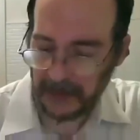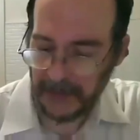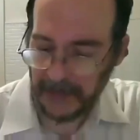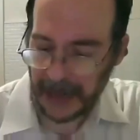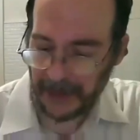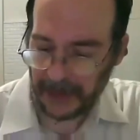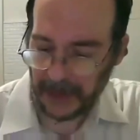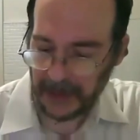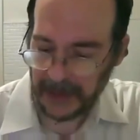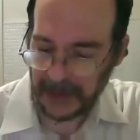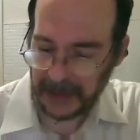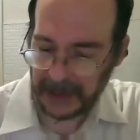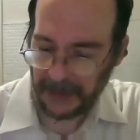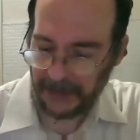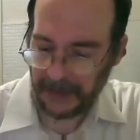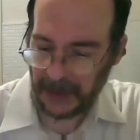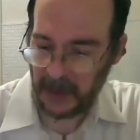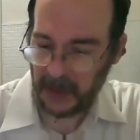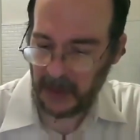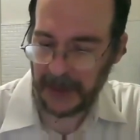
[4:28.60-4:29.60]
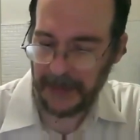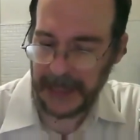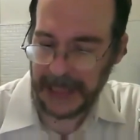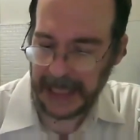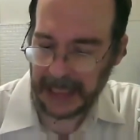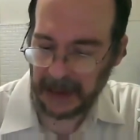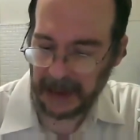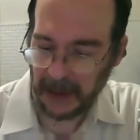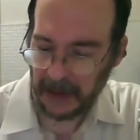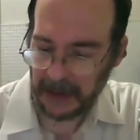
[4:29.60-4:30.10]
Matthew DiStefano, Committee
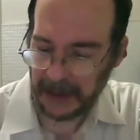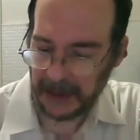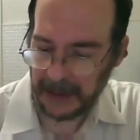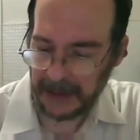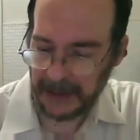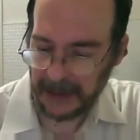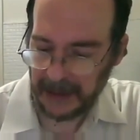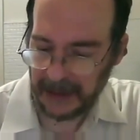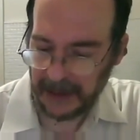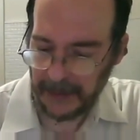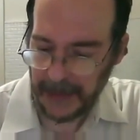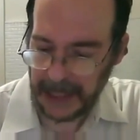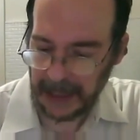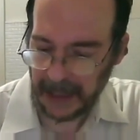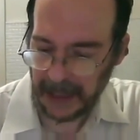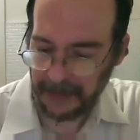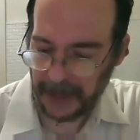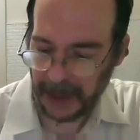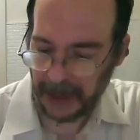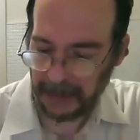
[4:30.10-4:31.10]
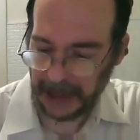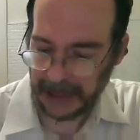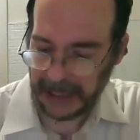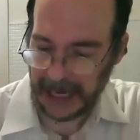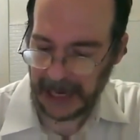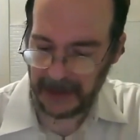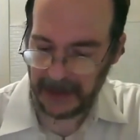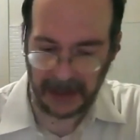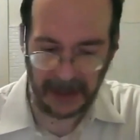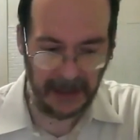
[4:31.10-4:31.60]
Clerk, Committee on Public
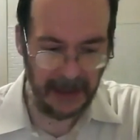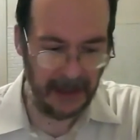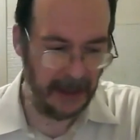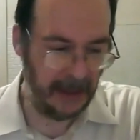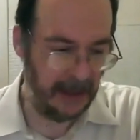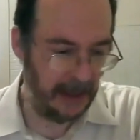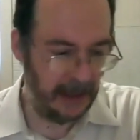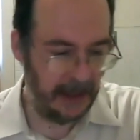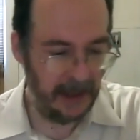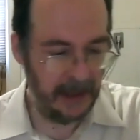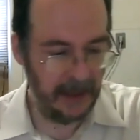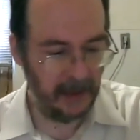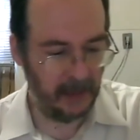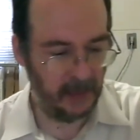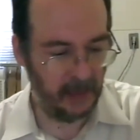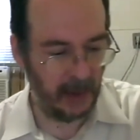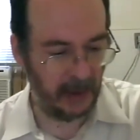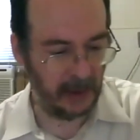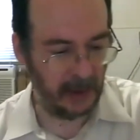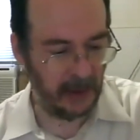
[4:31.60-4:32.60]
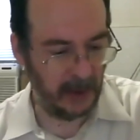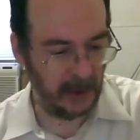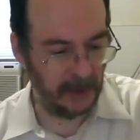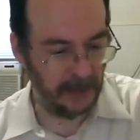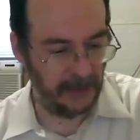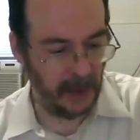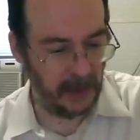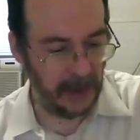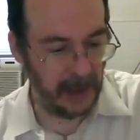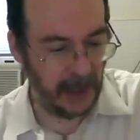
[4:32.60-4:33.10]
Housing. Roll call
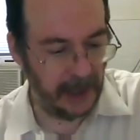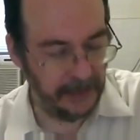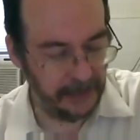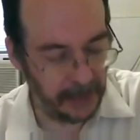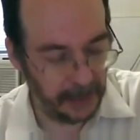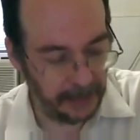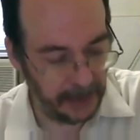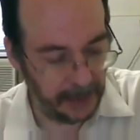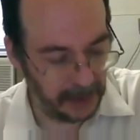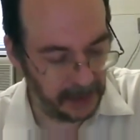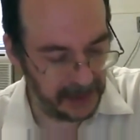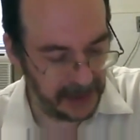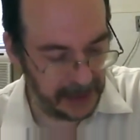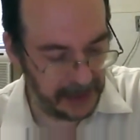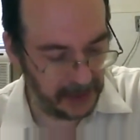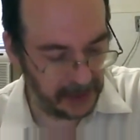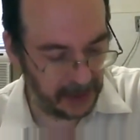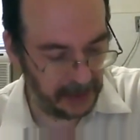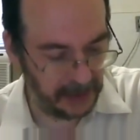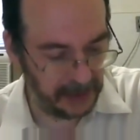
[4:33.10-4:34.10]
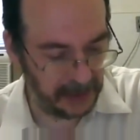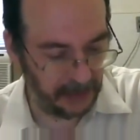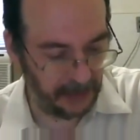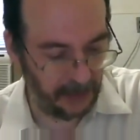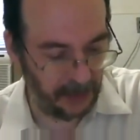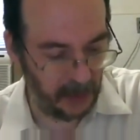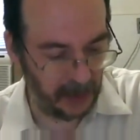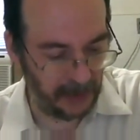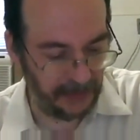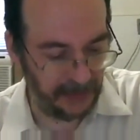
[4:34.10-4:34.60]
vote on proposed intros
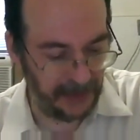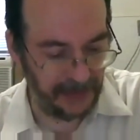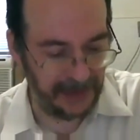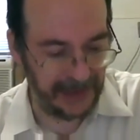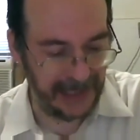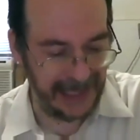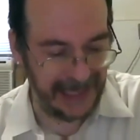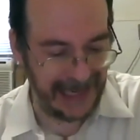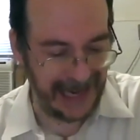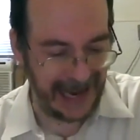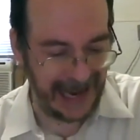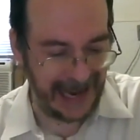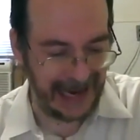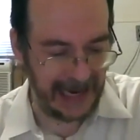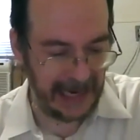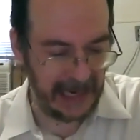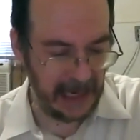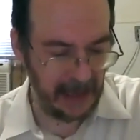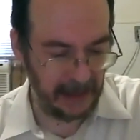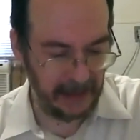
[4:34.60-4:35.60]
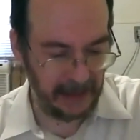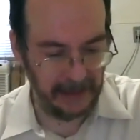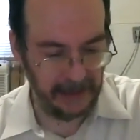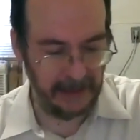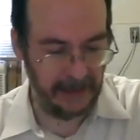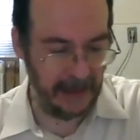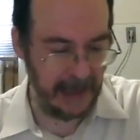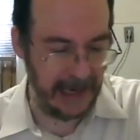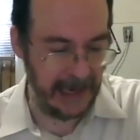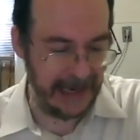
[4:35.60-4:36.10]
415A
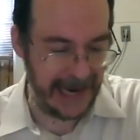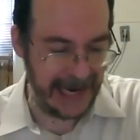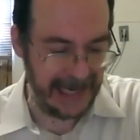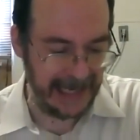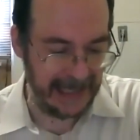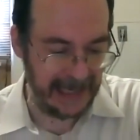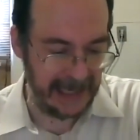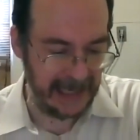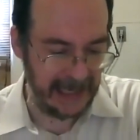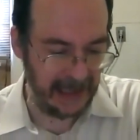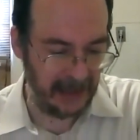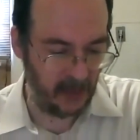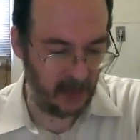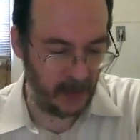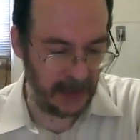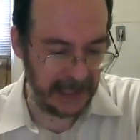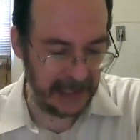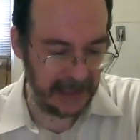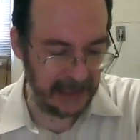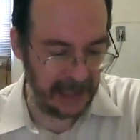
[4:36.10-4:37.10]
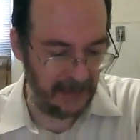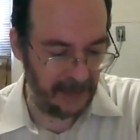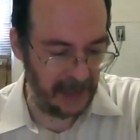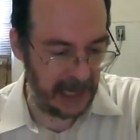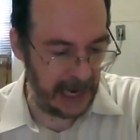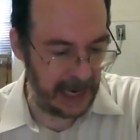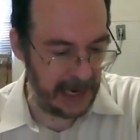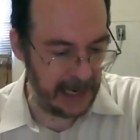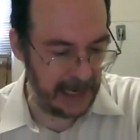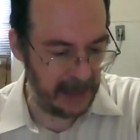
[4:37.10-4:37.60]
and
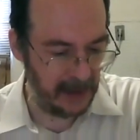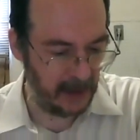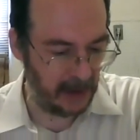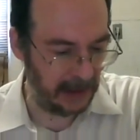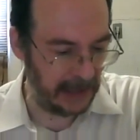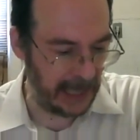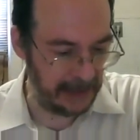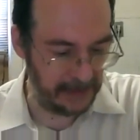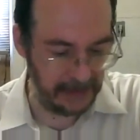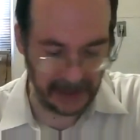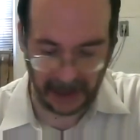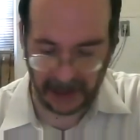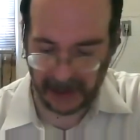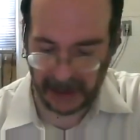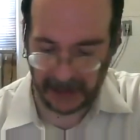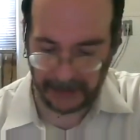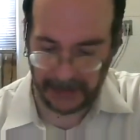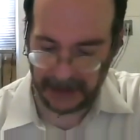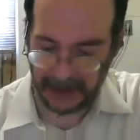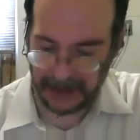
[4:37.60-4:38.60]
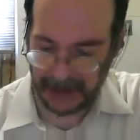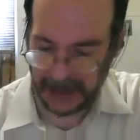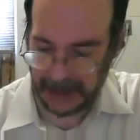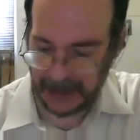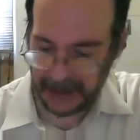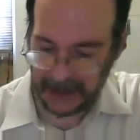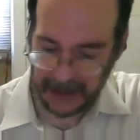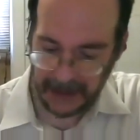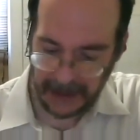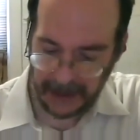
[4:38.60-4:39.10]
1827A. All items are coupled.
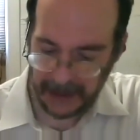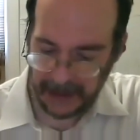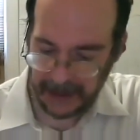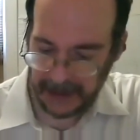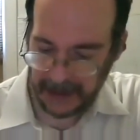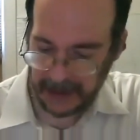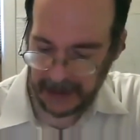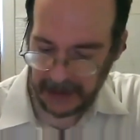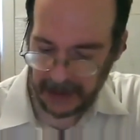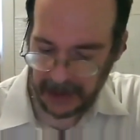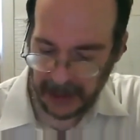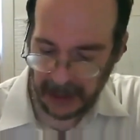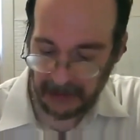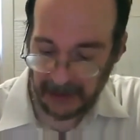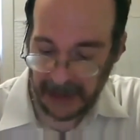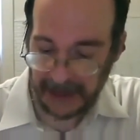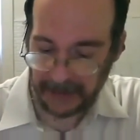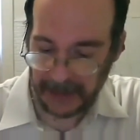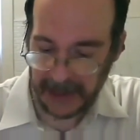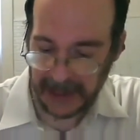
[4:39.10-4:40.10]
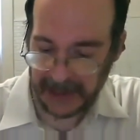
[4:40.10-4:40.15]
Chair Ampry